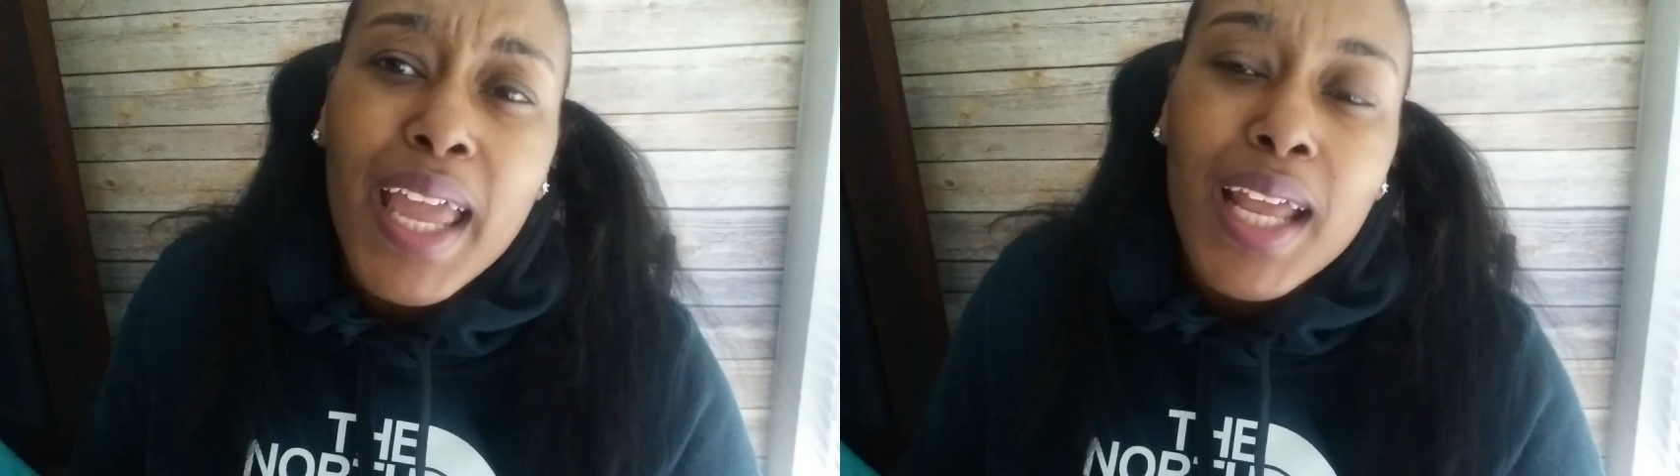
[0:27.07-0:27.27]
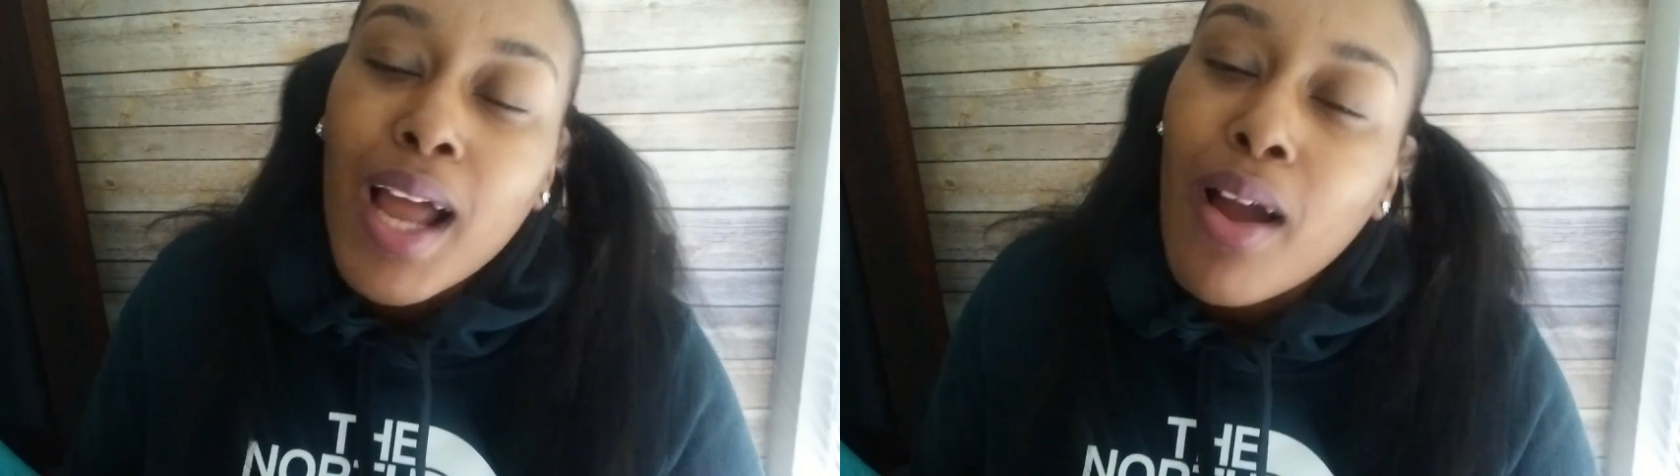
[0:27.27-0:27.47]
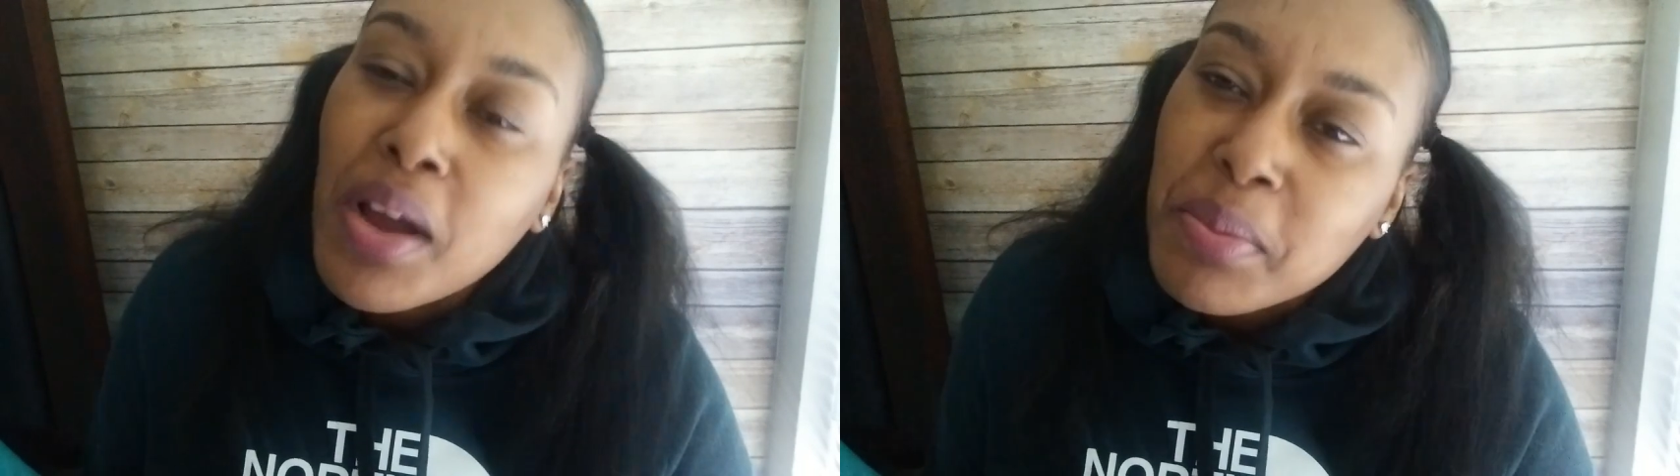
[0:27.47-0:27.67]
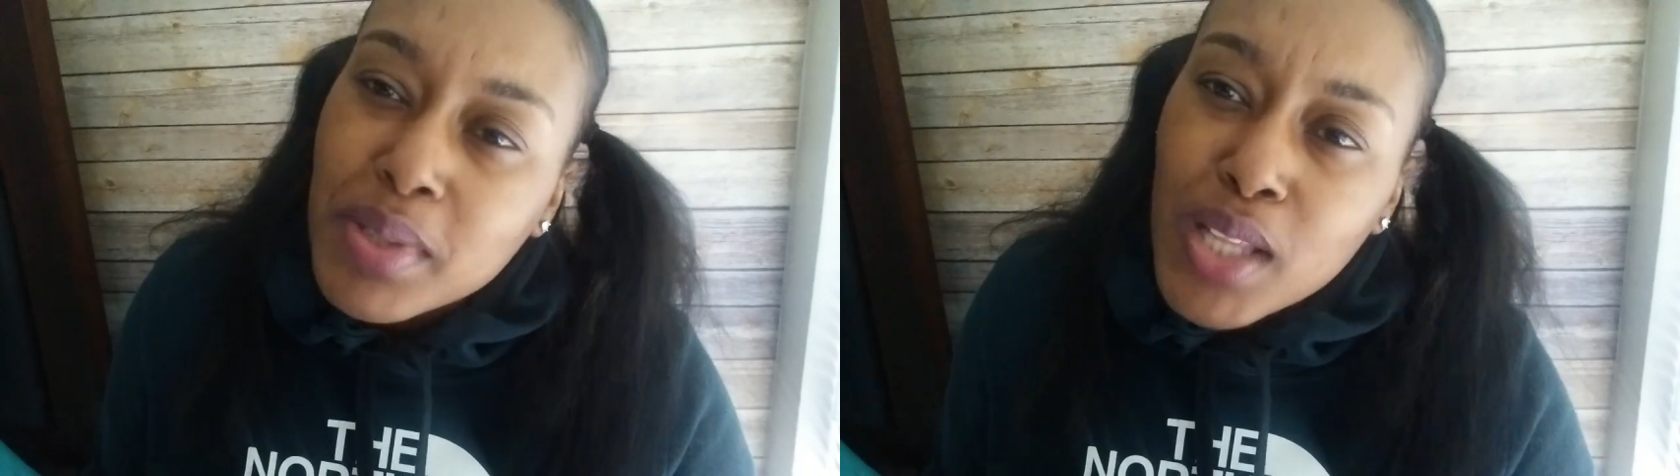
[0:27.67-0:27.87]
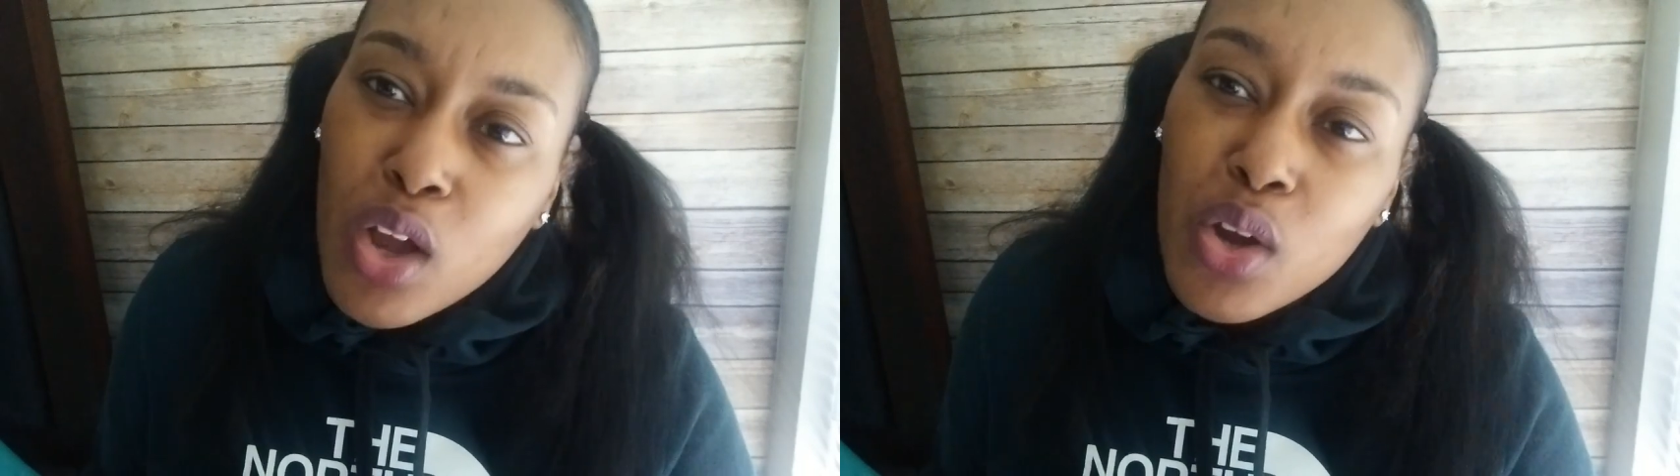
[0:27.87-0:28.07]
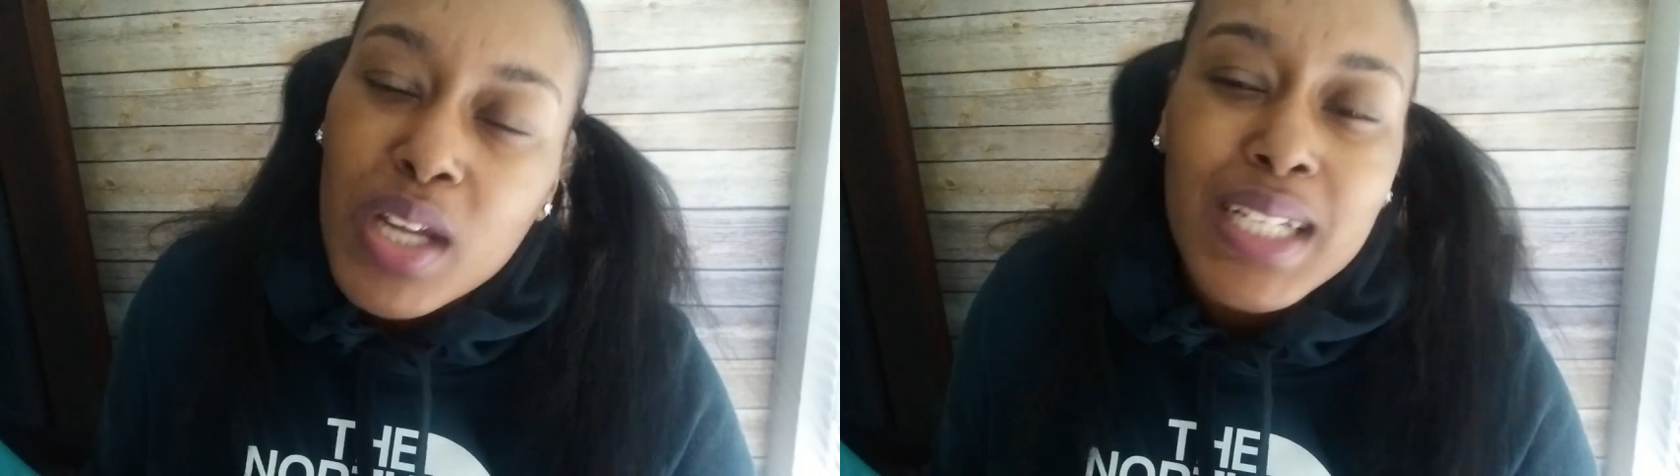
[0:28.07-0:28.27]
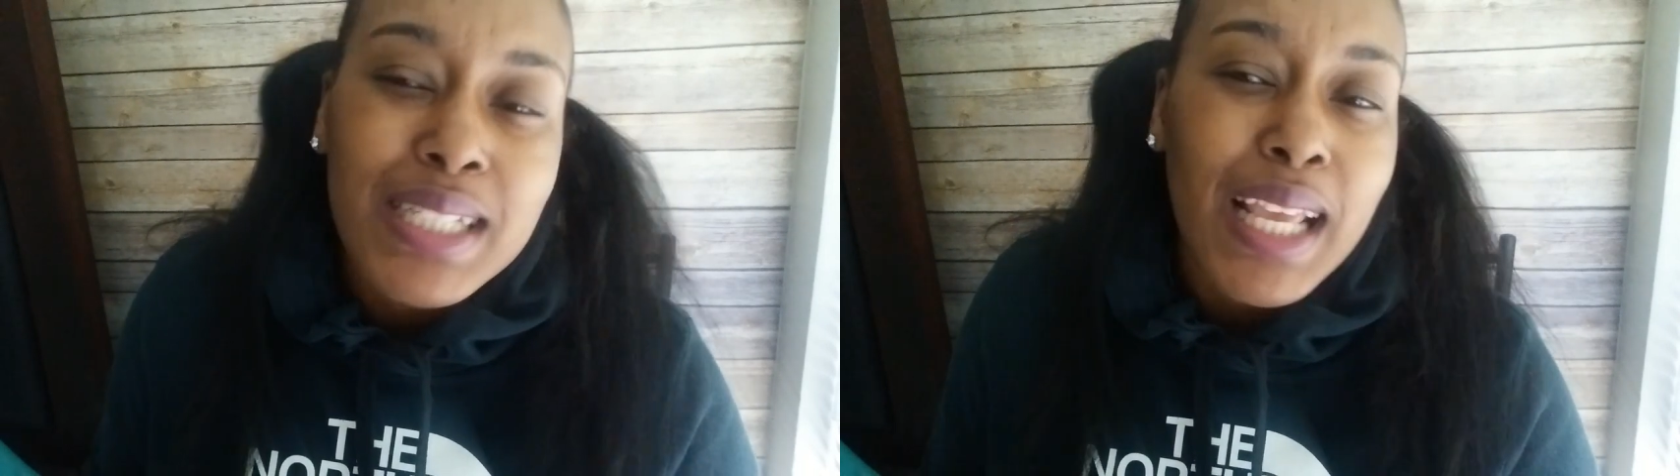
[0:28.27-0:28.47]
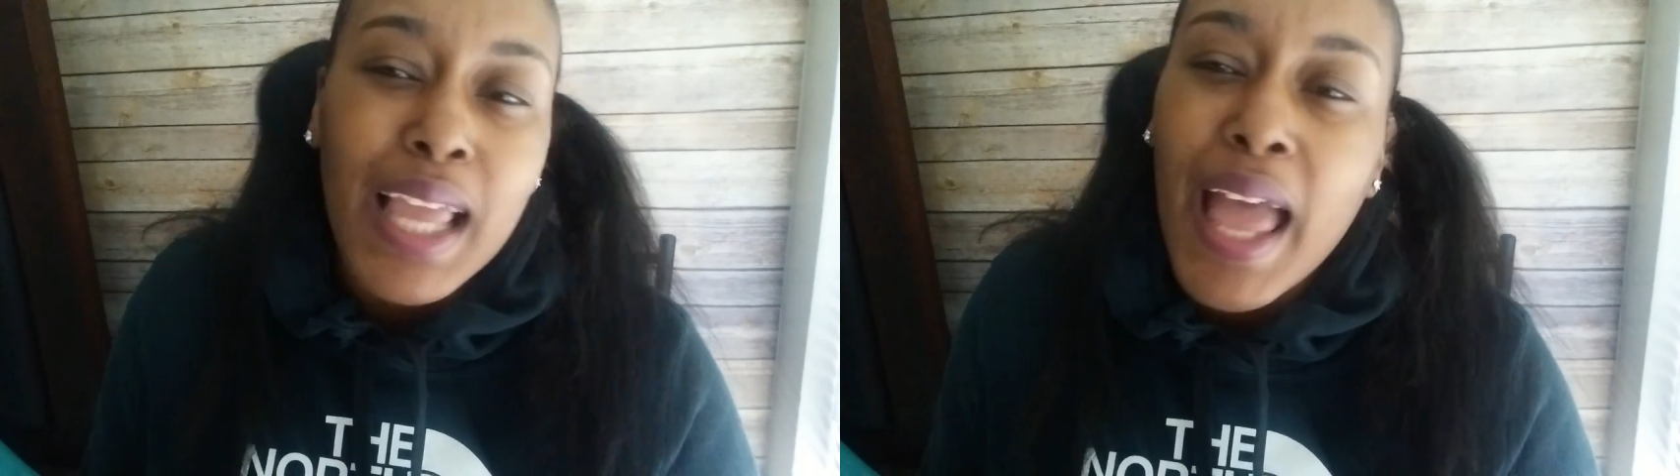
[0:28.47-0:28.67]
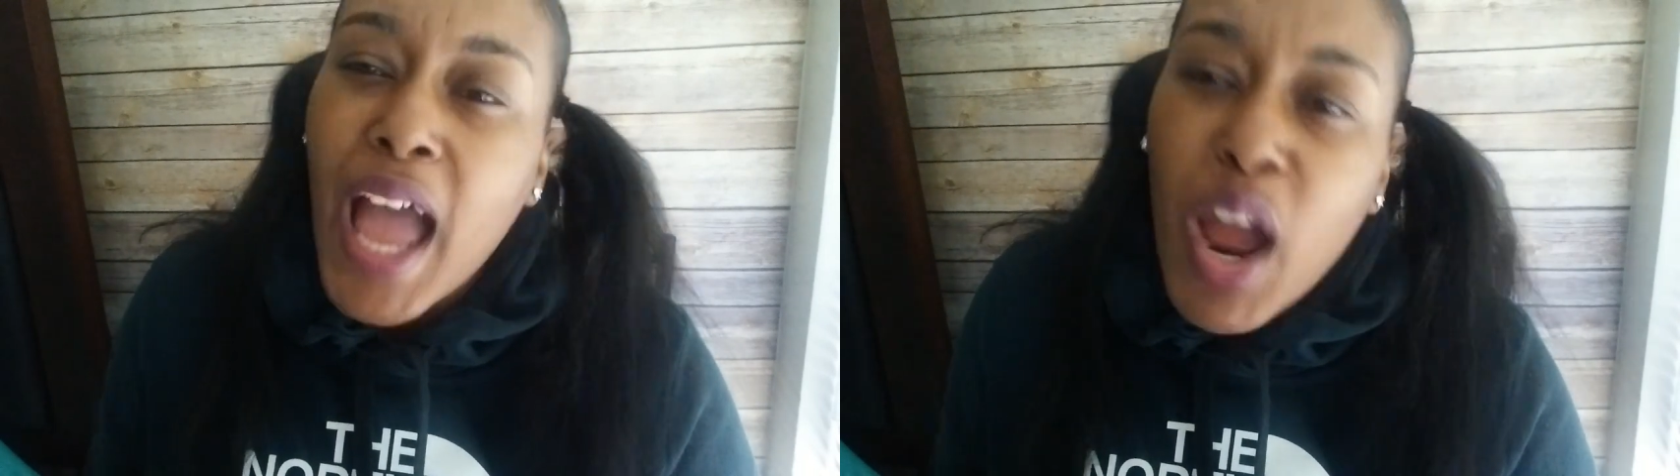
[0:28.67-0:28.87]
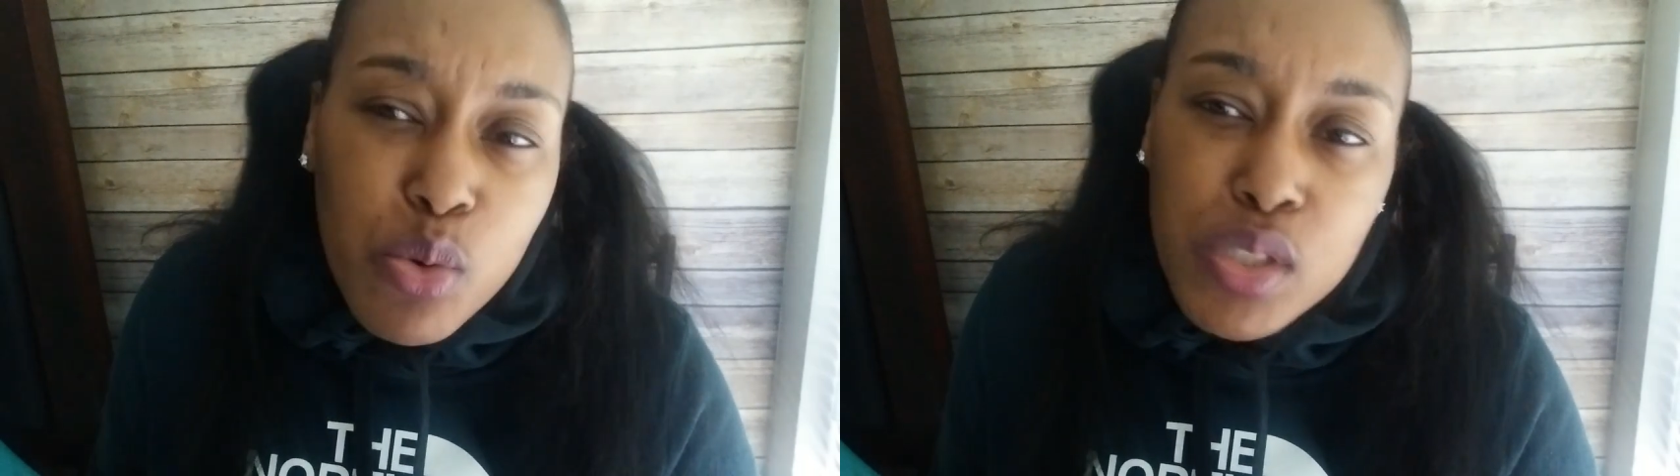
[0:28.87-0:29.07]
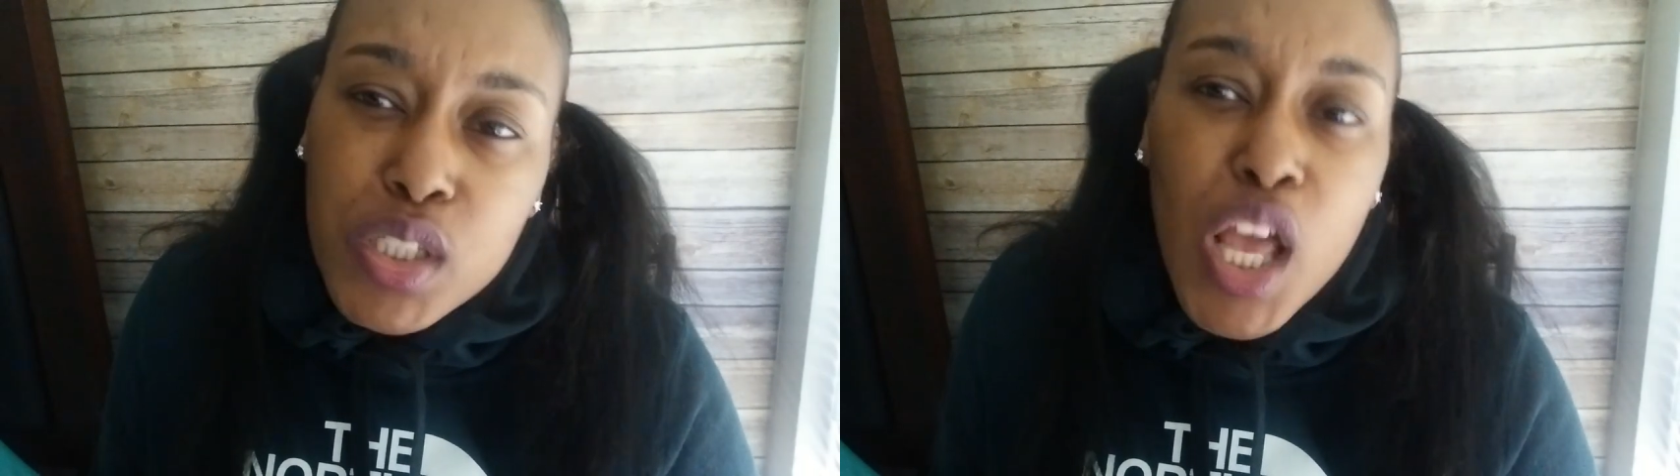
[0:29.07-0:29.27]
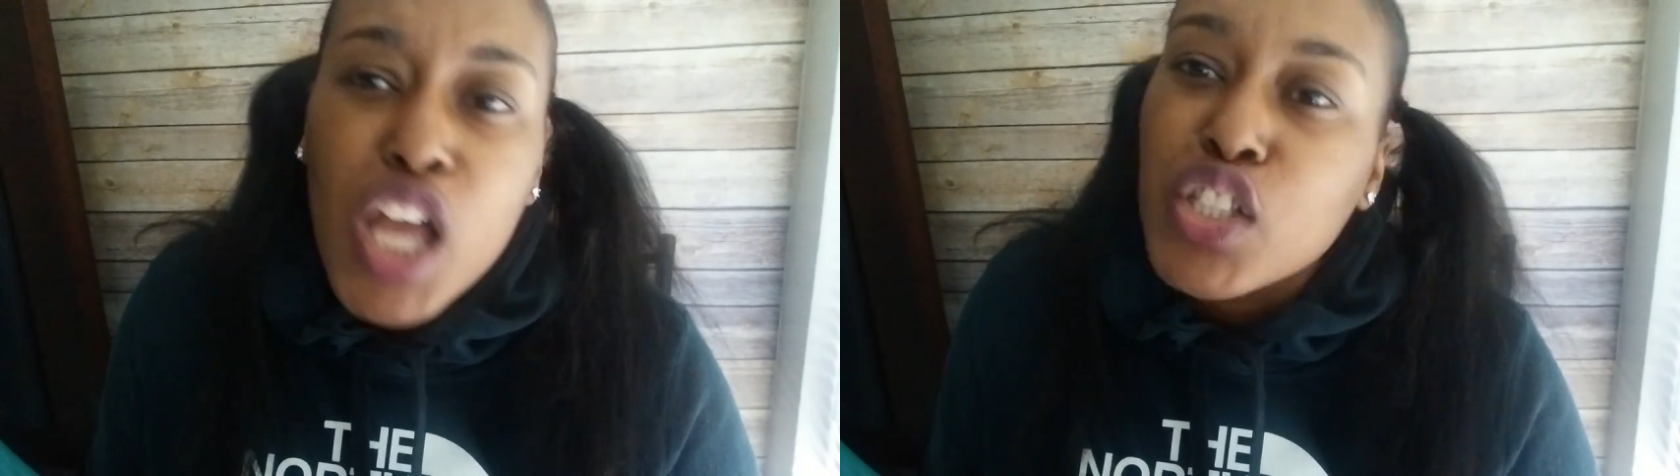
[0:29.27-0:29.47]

and I'll upload and it take hours